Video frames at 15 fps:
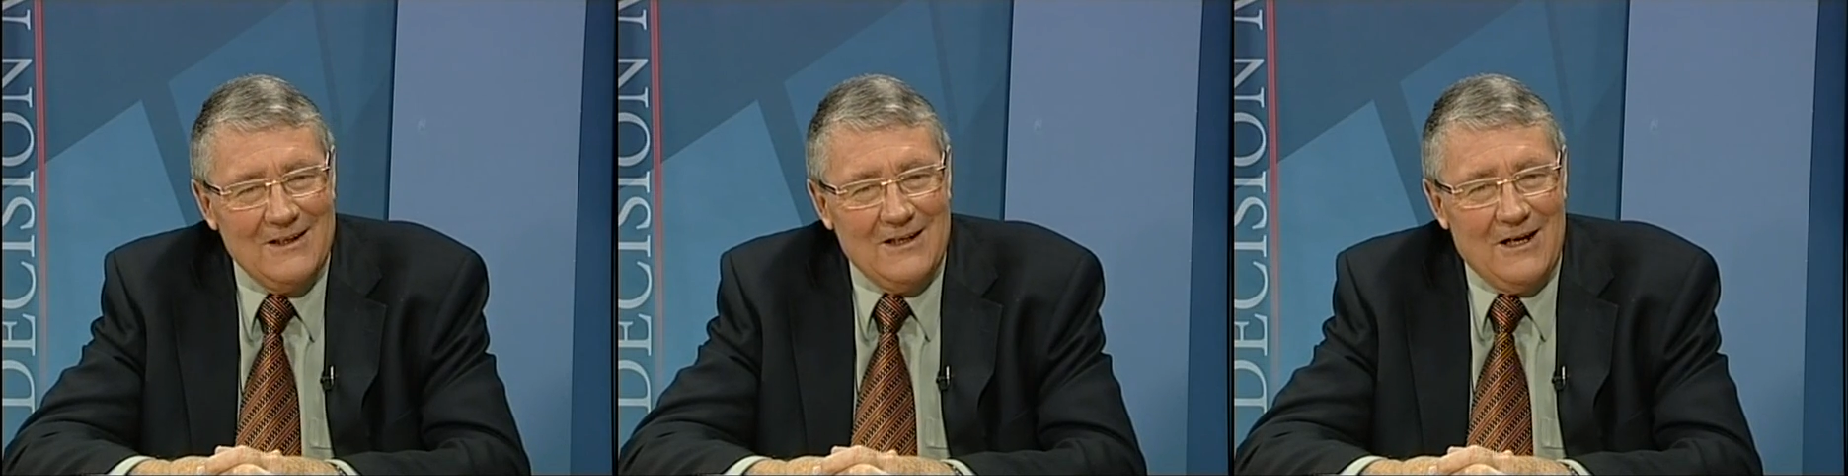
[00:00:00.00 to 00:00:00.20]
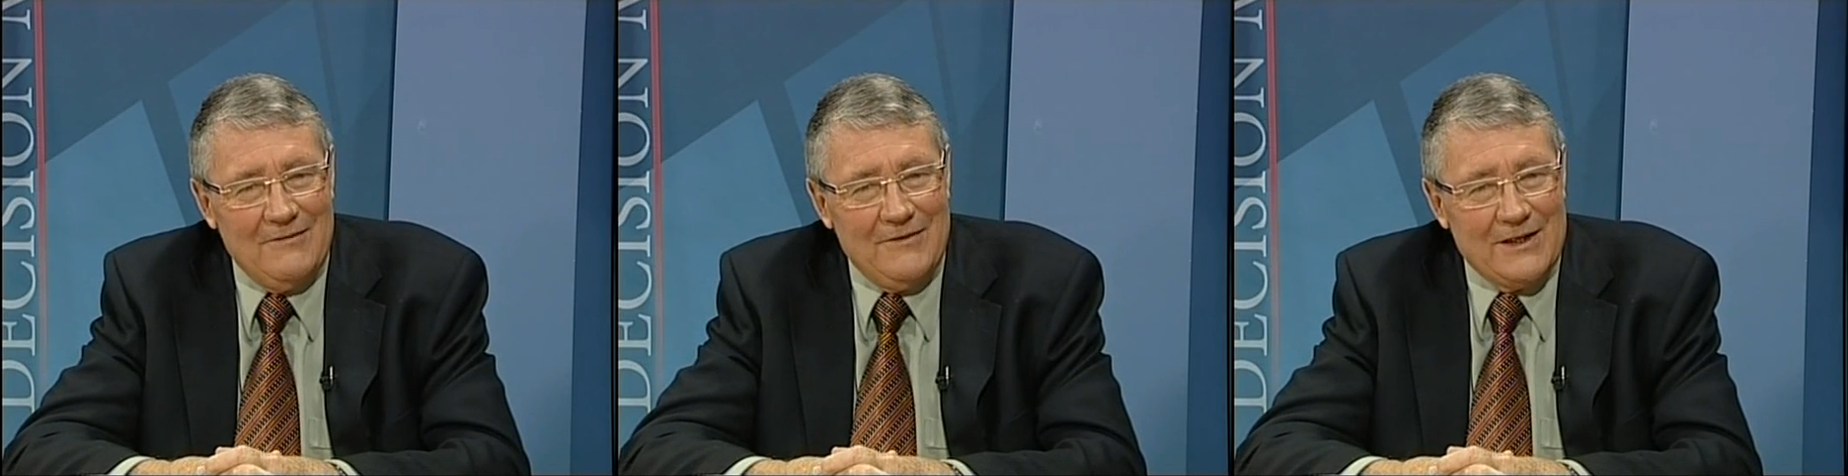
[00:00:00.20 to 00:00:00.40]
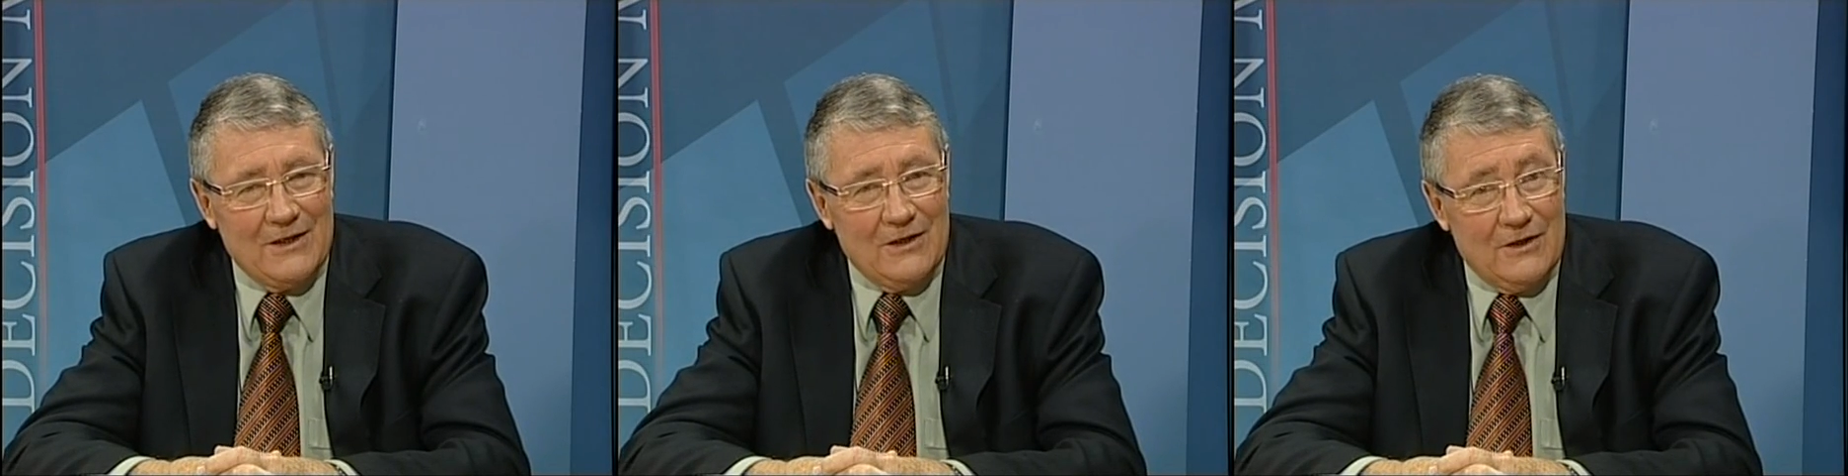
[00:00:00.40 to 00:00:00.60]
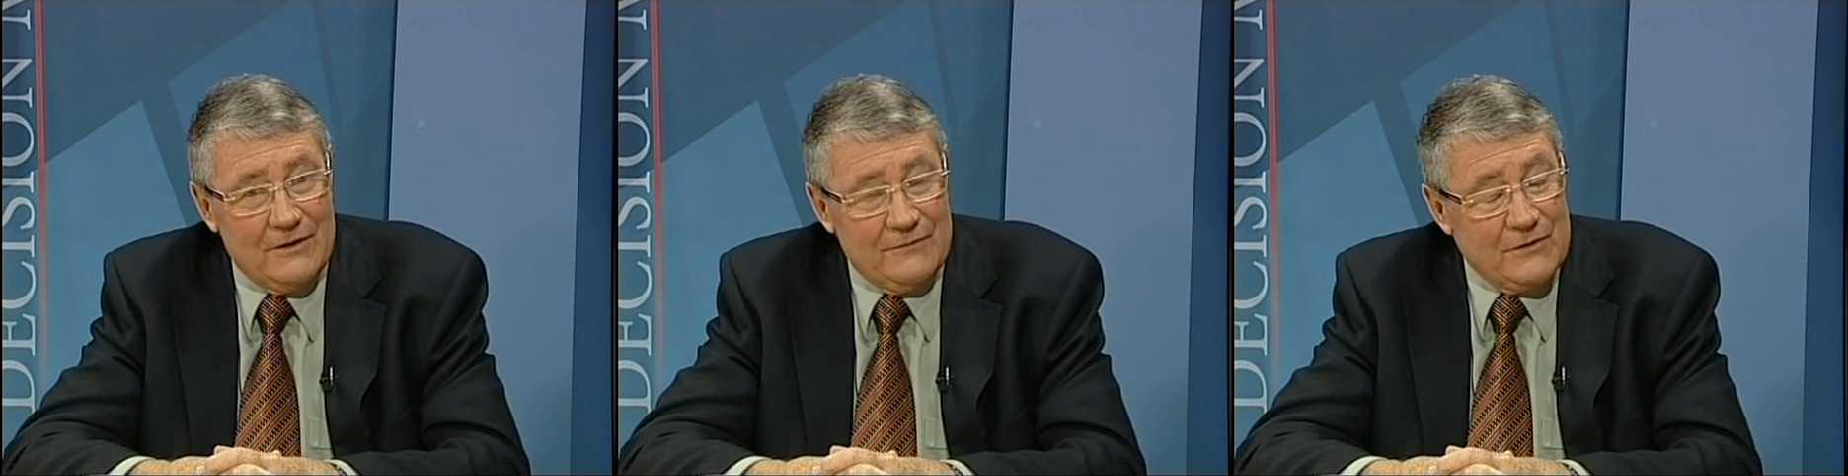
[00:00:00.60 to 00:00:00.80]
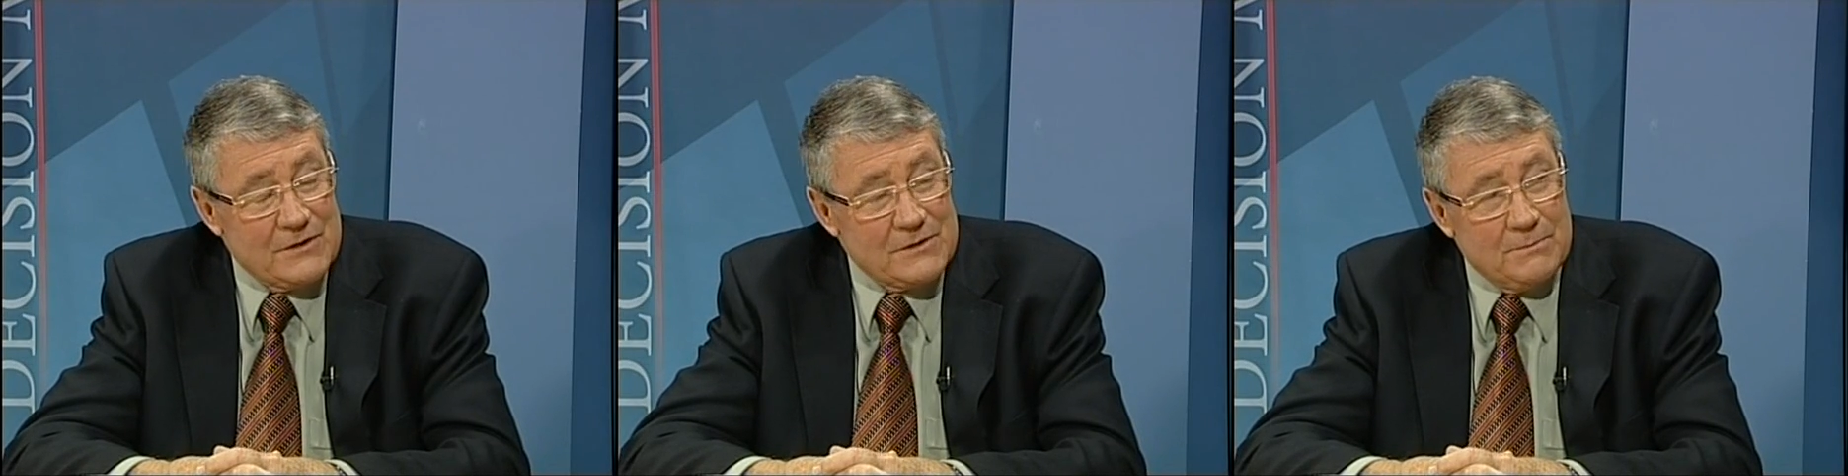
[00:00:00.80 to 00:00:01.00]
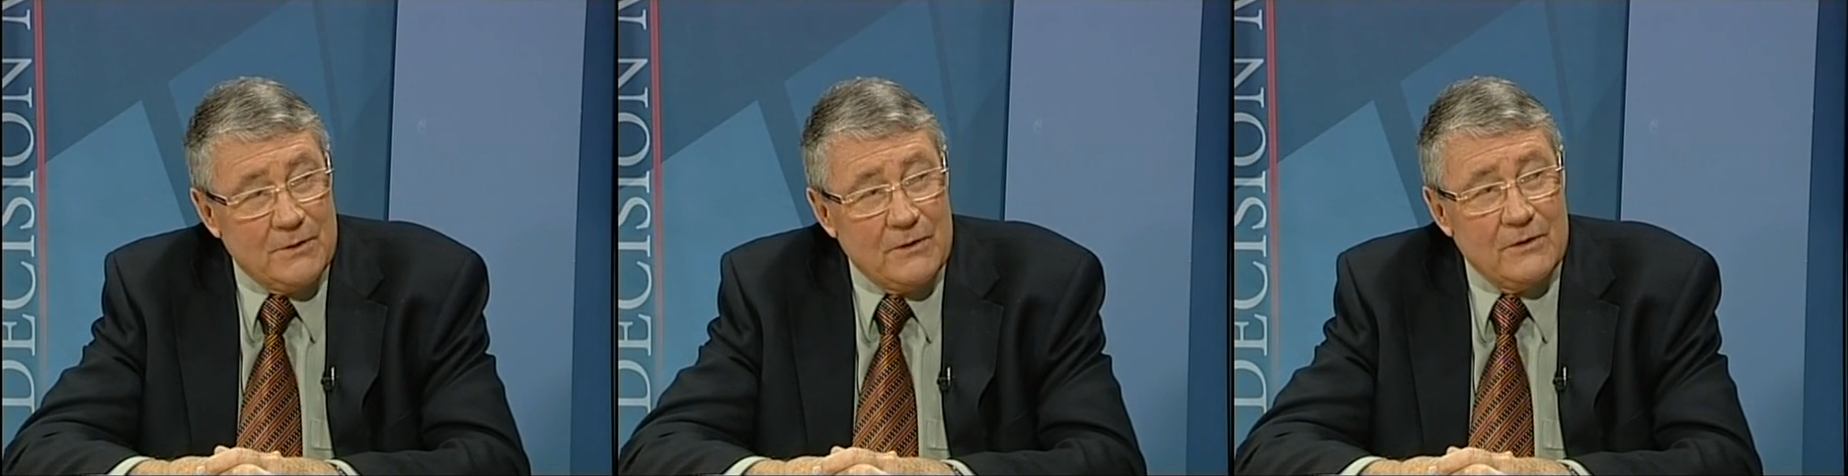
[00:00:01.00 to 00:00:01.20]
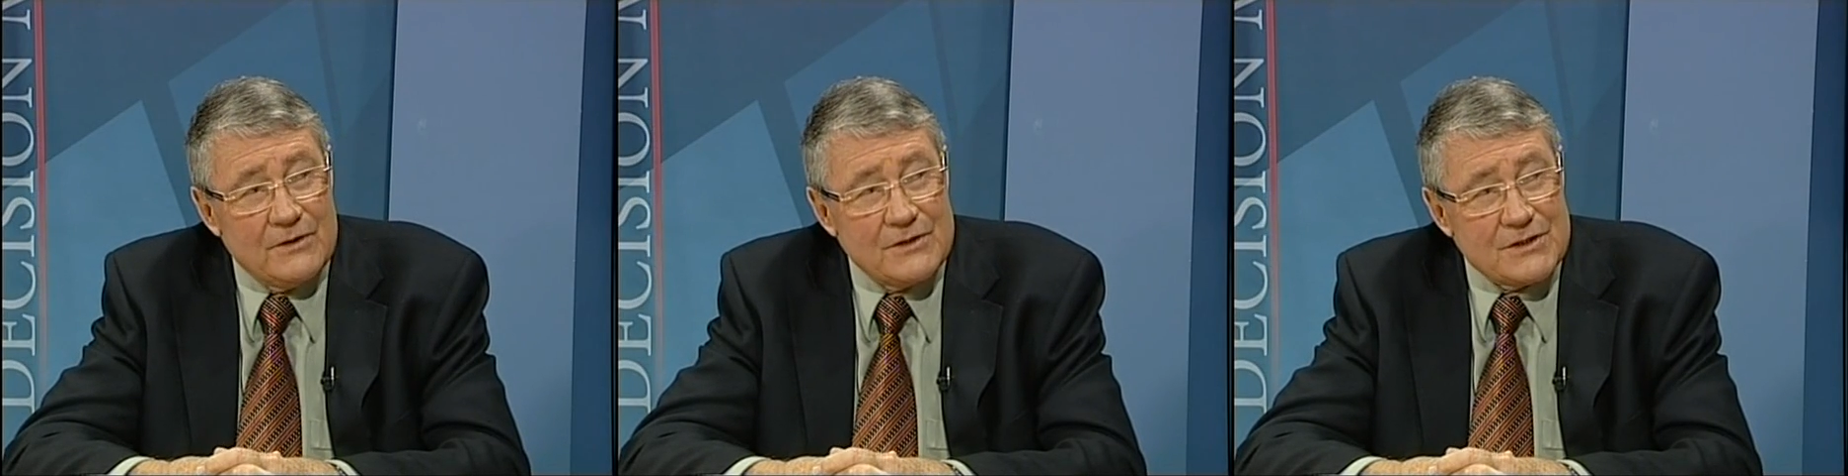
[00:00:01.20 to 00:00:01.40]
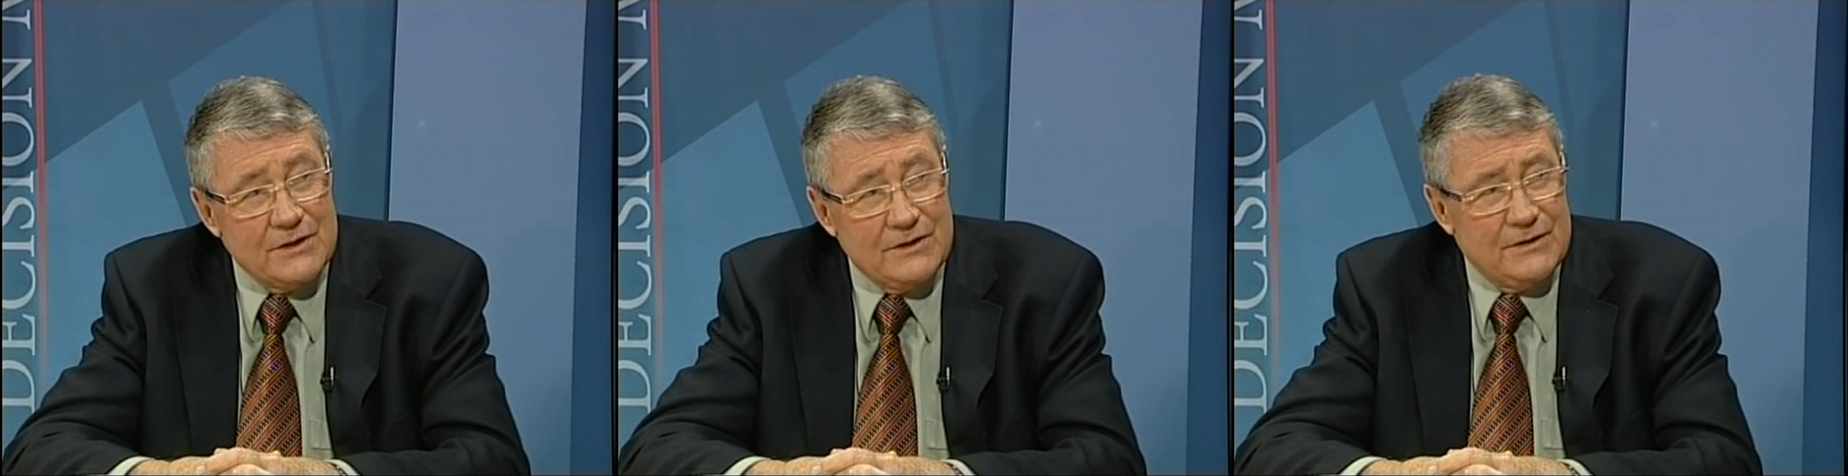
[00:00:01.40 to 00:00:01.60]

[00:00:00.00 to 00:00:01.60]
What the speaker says: I've had a lot of experience